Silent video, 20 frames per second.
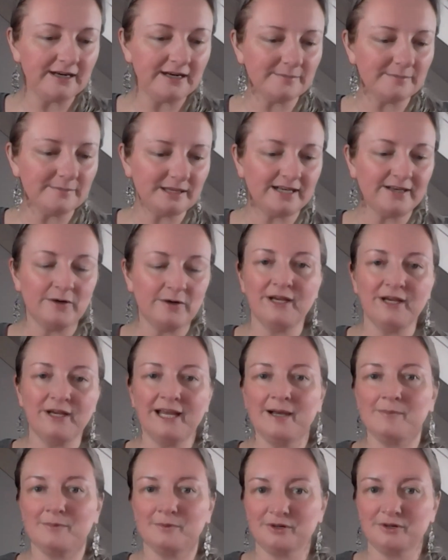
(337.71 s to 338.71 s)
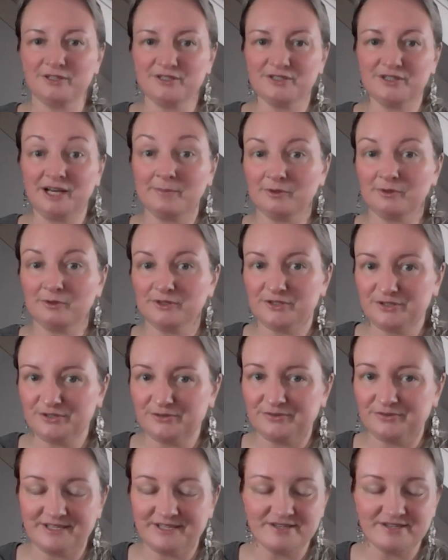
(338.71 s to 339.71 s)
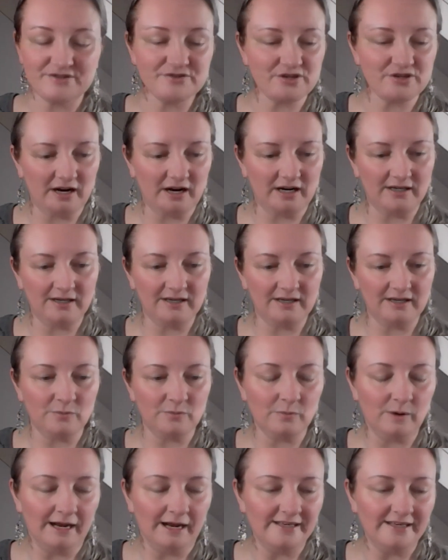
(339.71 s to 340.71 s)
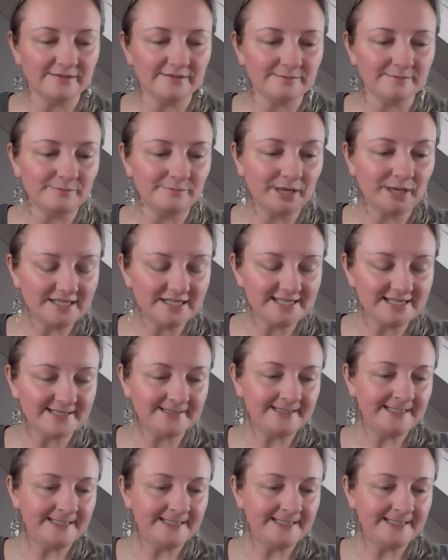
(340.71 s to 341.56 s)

I'm like, okay, I'm going to do this. So I got white paint.